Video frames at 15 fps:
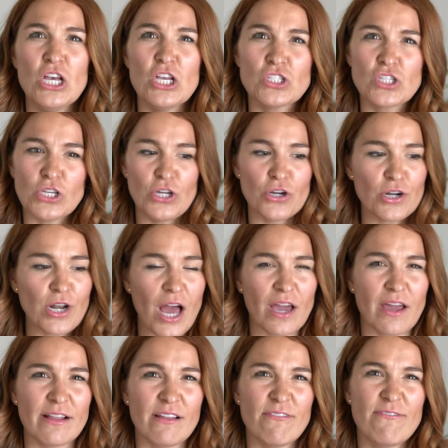So you're not
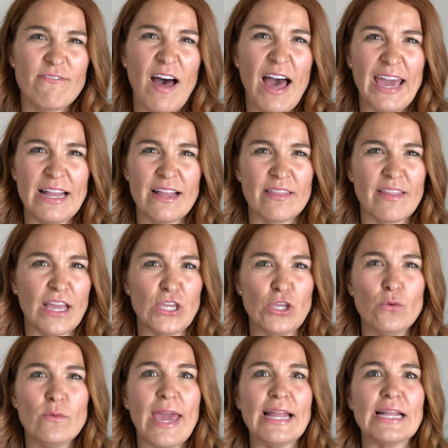gonna find that
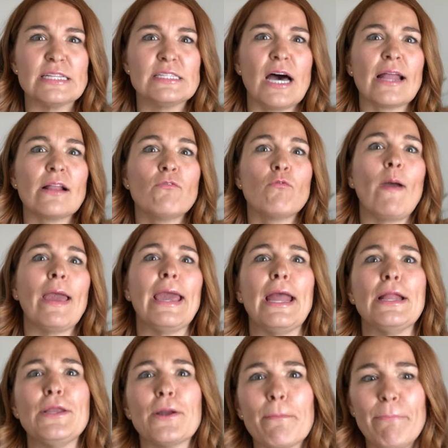you gain a ton of weight
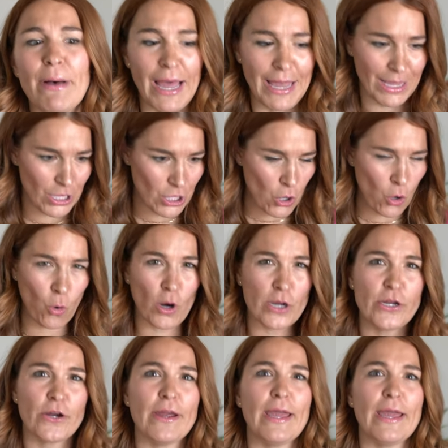in your butt or your